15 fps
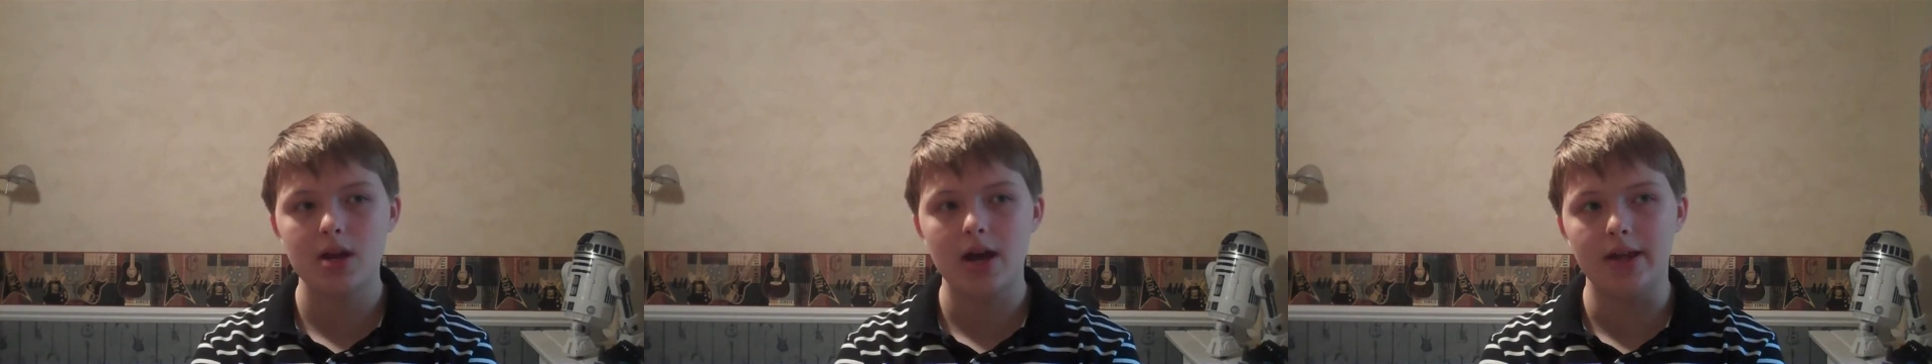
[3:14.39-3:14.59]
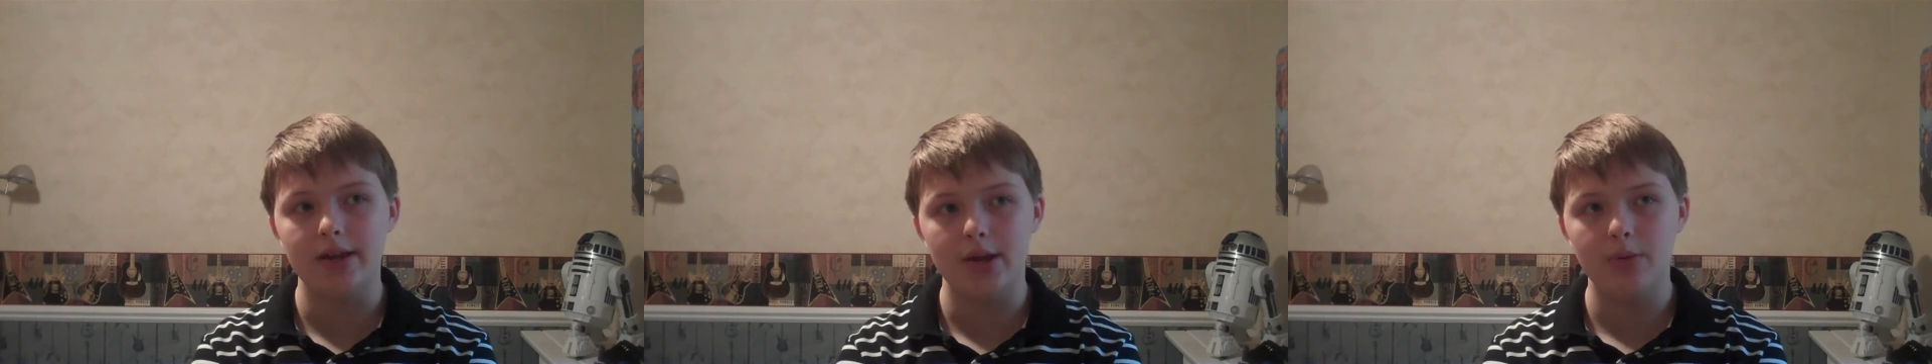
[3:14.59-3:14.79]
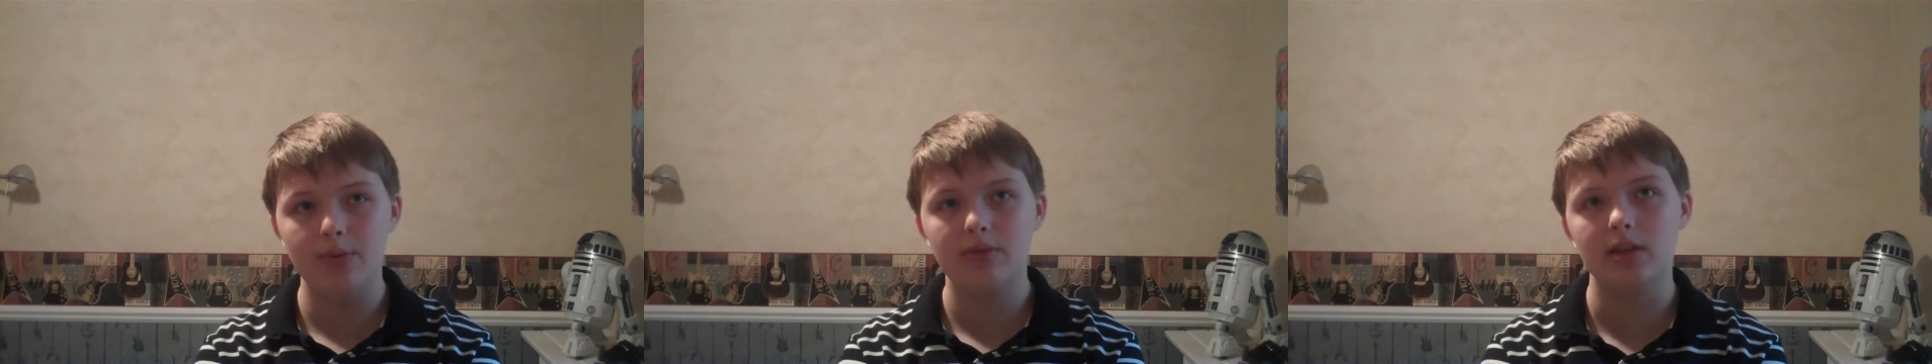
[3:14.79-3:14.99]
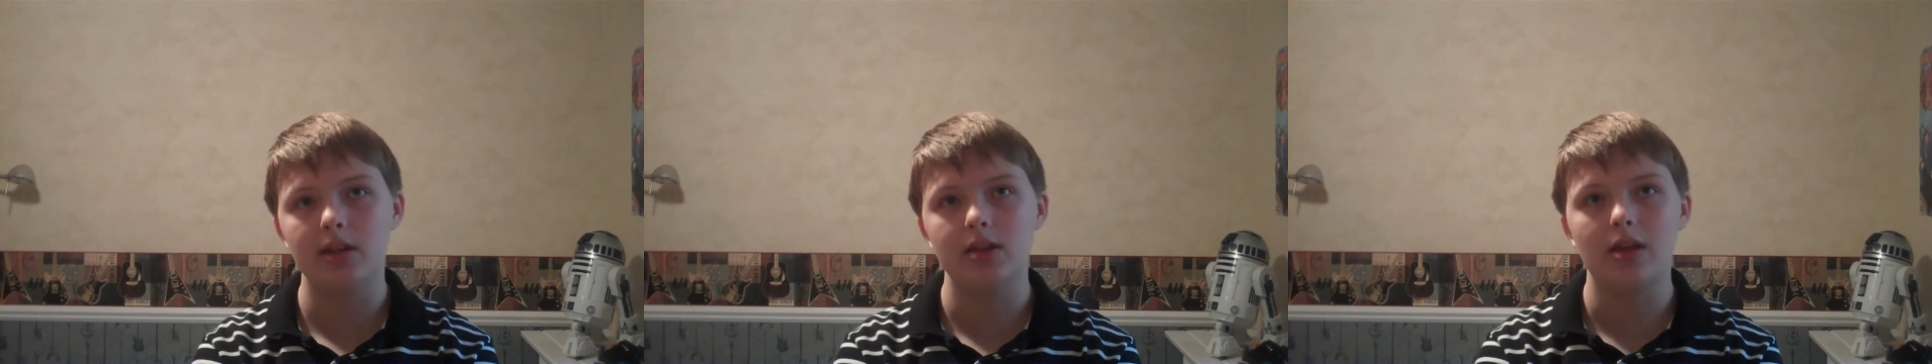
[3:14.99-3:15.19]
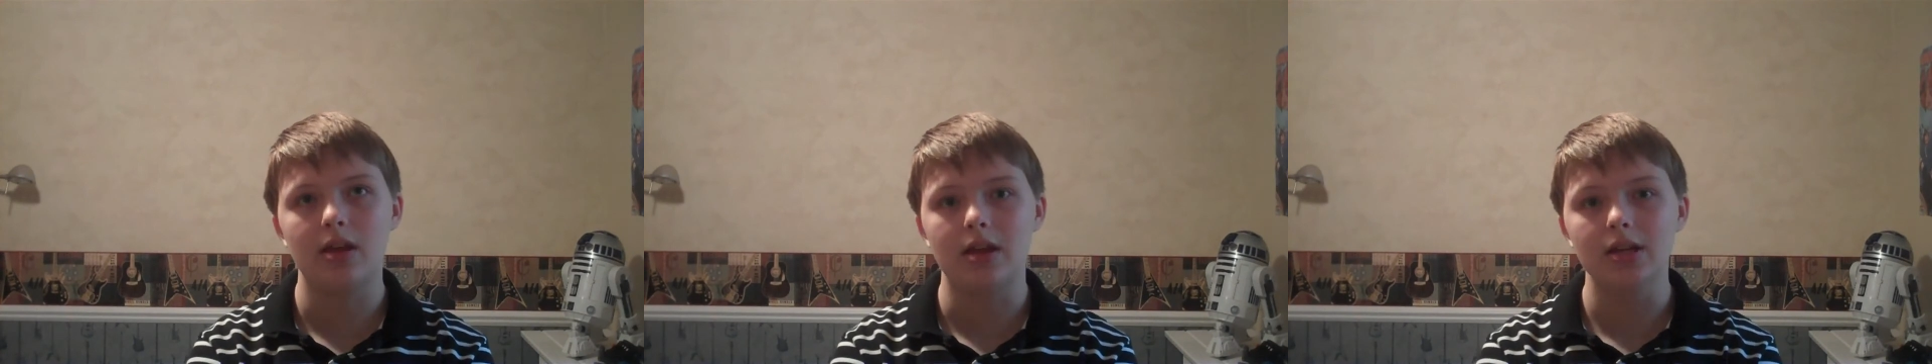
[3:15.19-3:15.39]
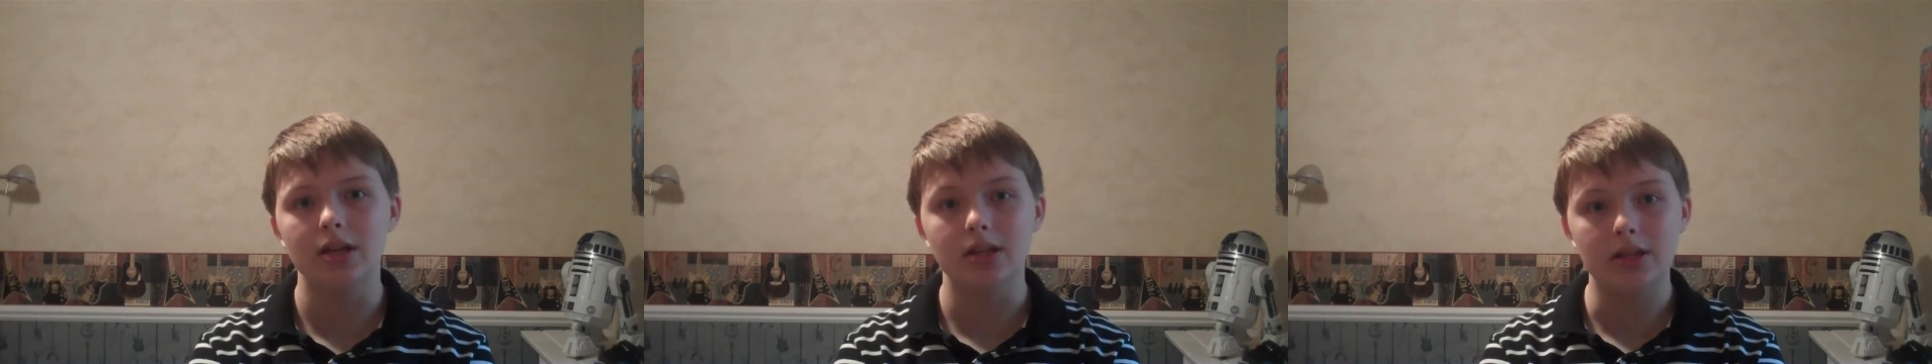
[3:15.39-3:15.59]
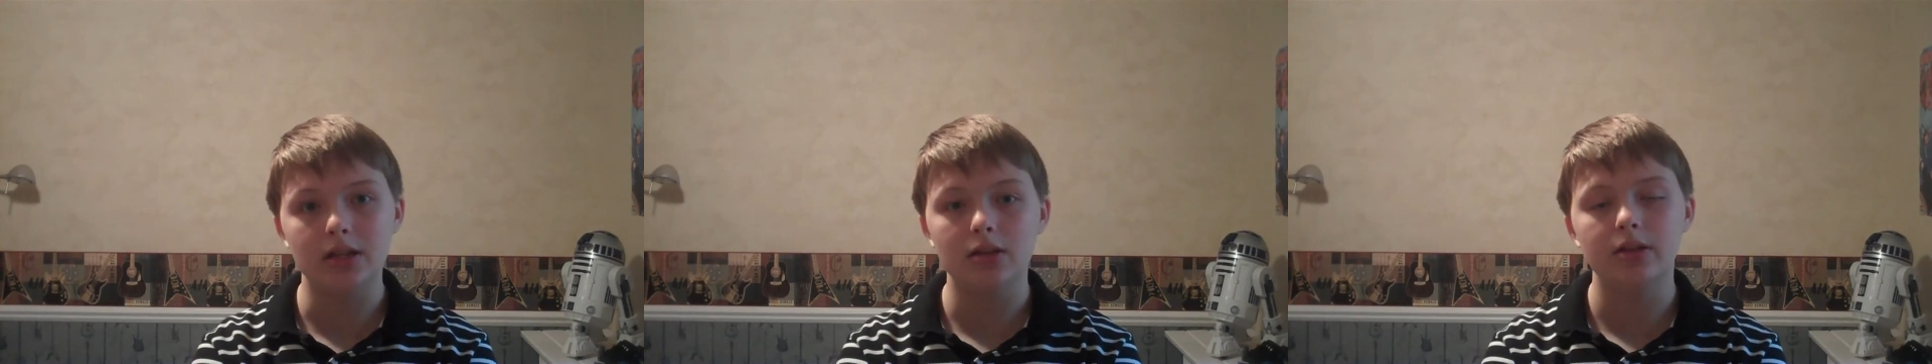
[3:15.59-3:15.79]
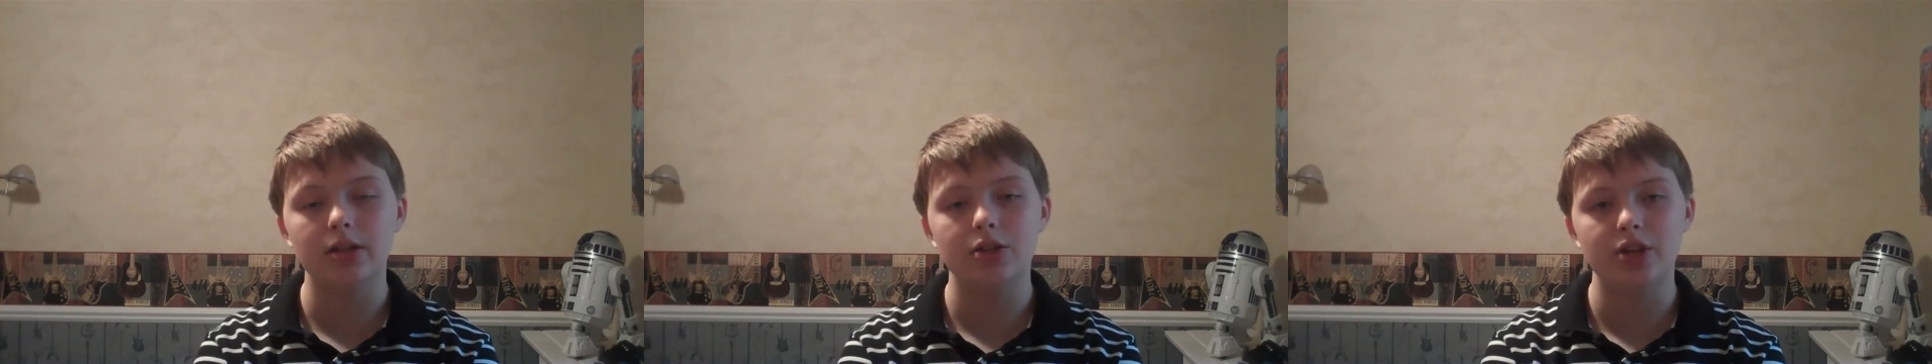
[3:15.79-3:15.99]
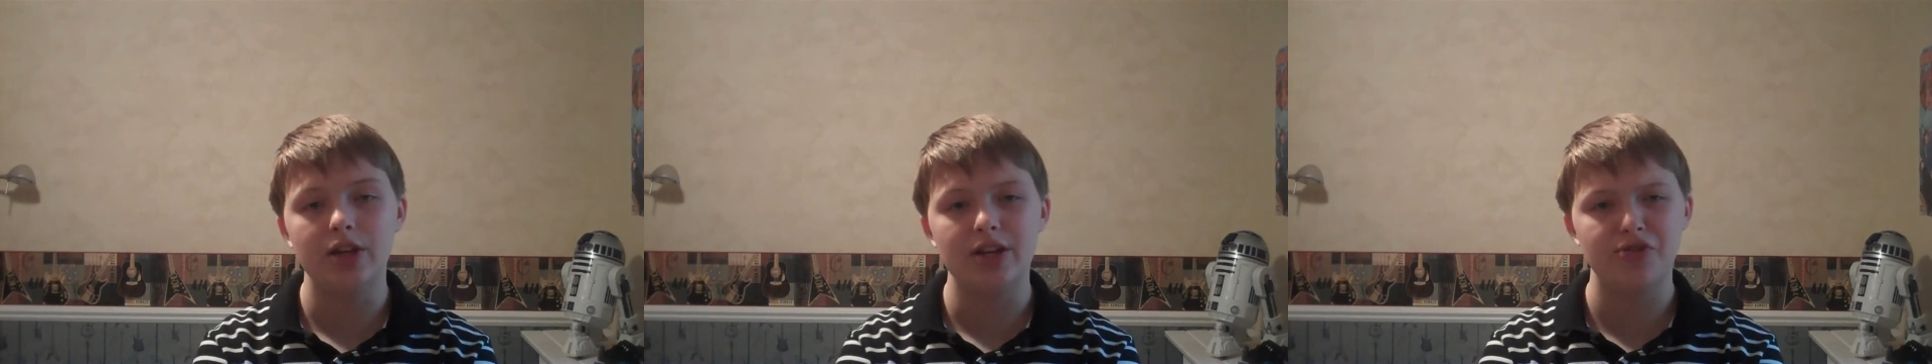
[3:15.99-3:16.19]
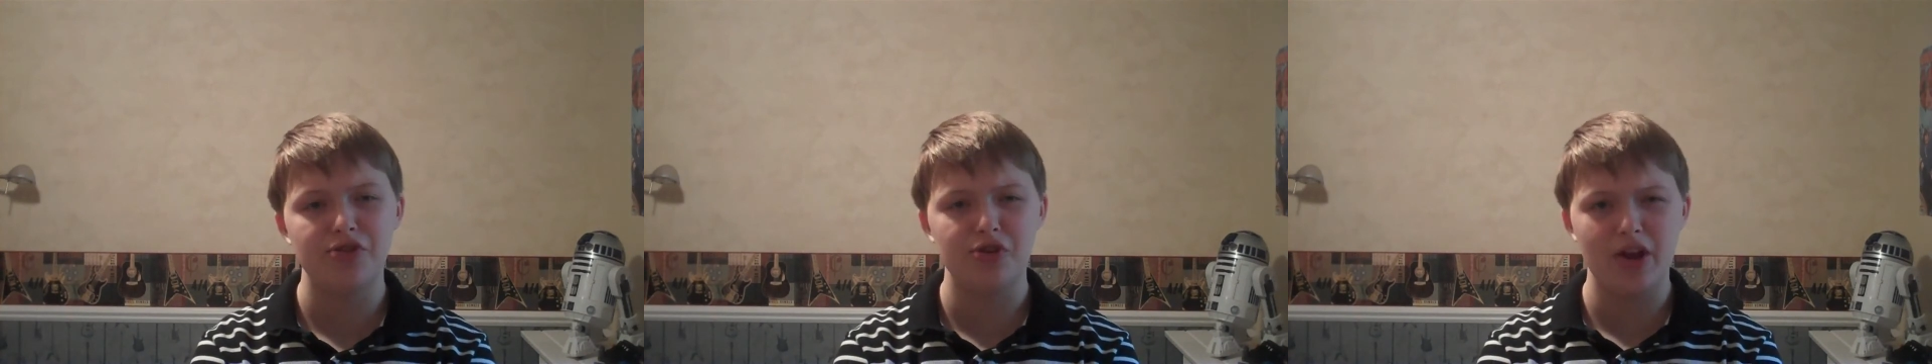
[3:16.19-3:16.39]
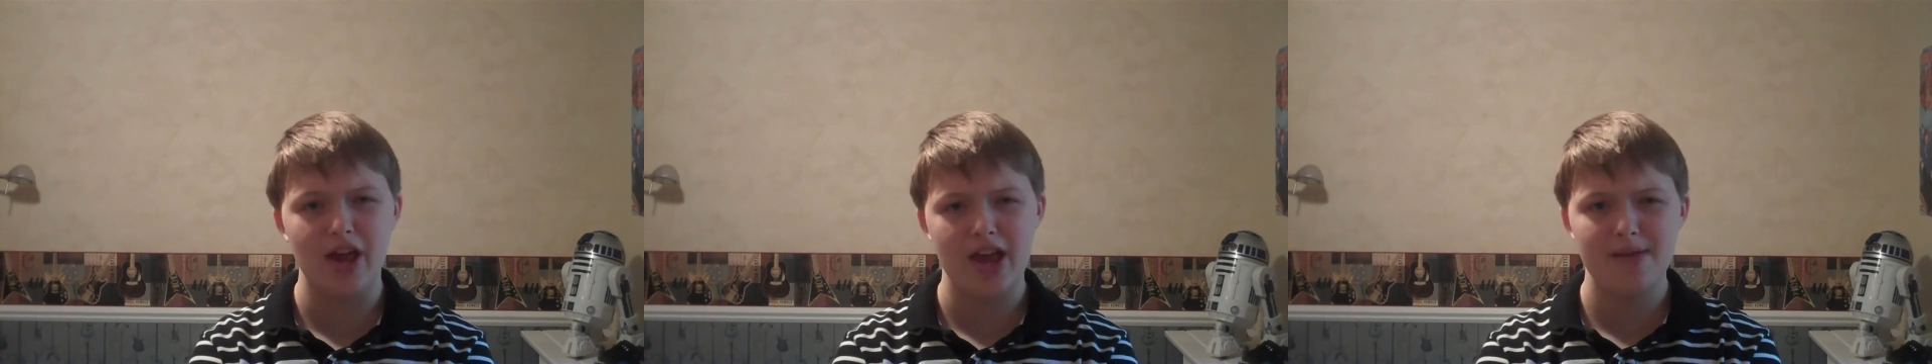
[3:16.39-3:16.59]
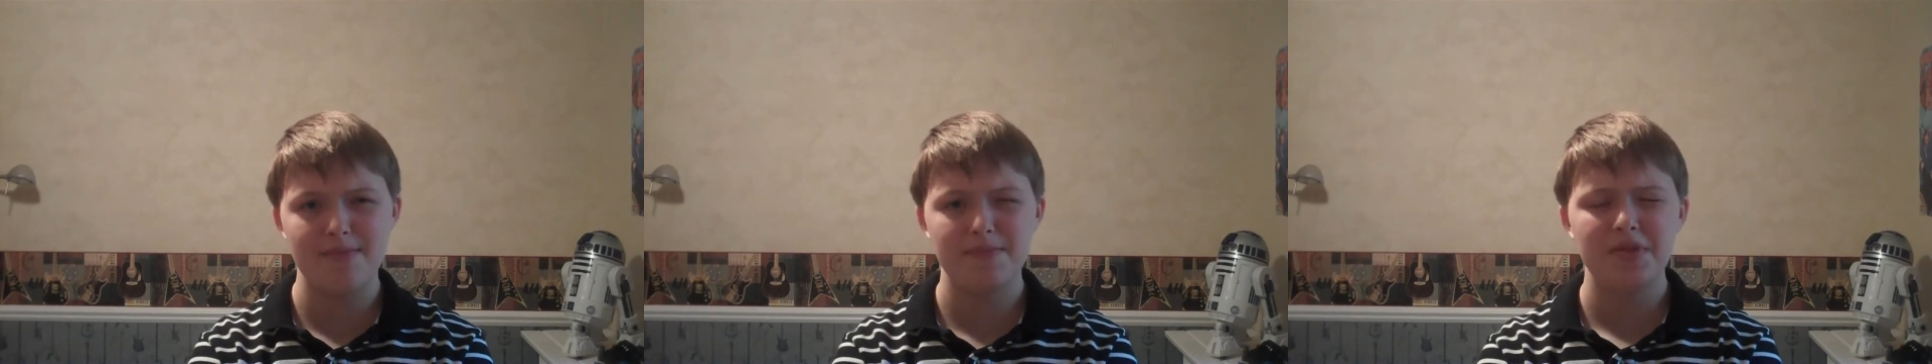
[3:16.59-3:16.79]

I don't think they can legally change your name.